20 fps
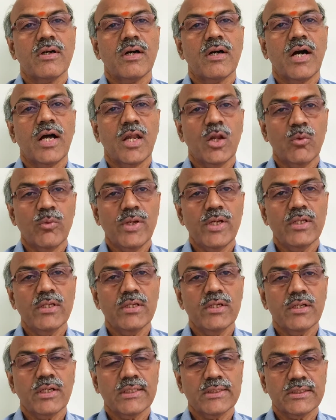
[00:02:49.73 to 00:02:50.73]
allowing
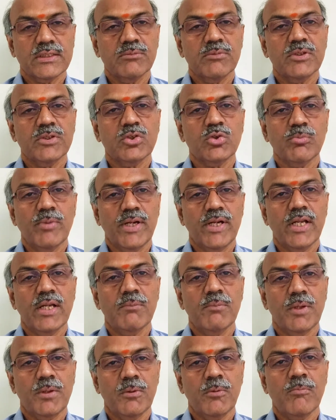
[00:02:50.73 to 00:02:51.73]
the customers to maintain
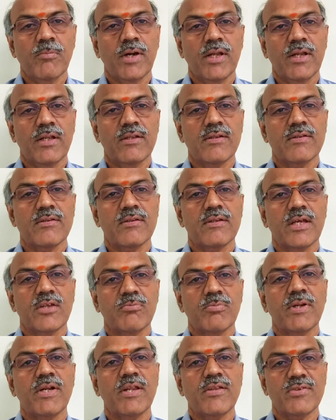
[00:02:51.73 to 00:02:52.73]
minimum balance has
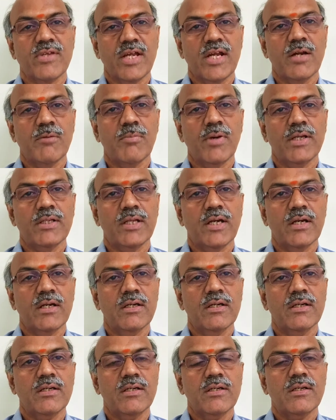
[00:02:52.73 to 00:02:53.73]
been decided
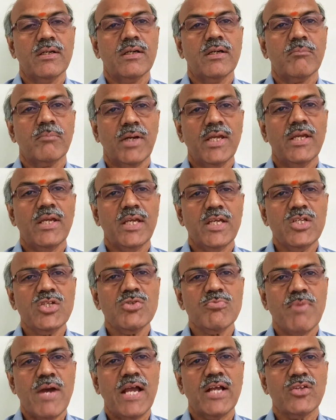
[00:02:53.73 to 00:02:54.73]
by
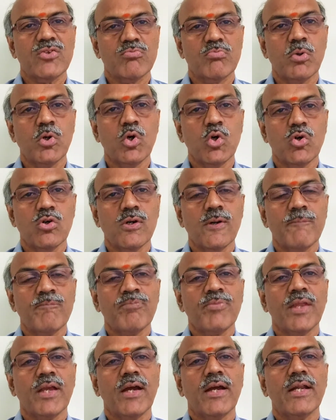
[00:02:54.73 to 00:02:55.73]
each bank's board,
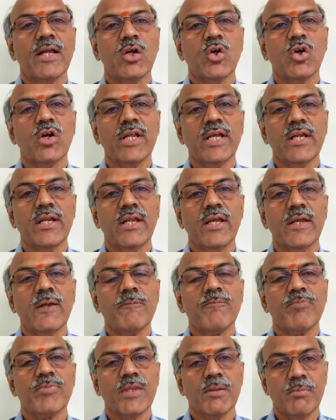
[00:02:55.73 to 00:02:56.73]
and accordingly
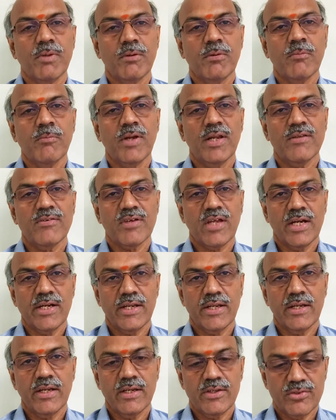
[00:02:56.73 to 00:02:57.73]
the minimum balance
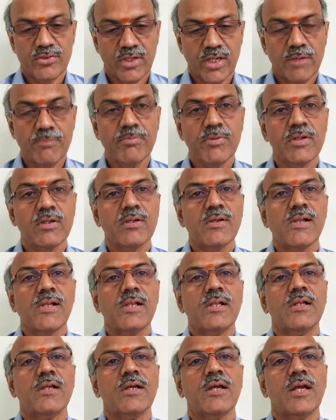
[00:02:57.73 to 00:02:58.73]
criteria is kept.
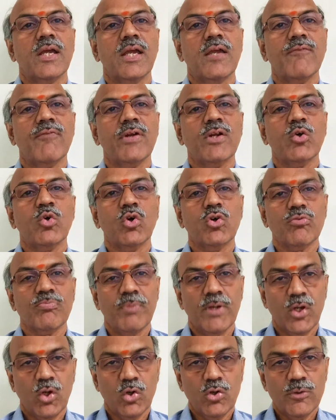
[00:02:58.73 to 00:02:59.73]
If it goes
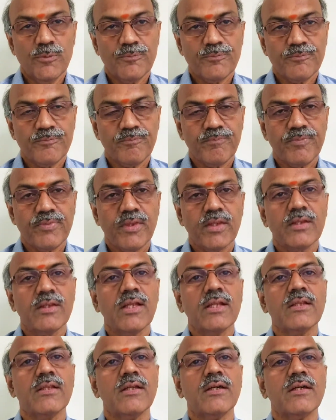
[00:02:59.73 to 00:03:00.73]
below,
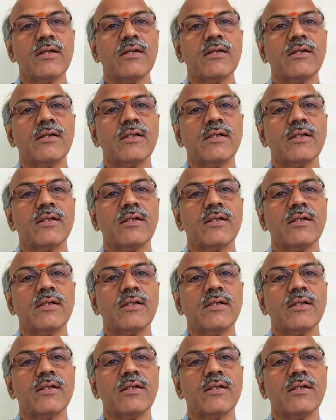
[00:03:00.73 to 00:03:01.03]
then the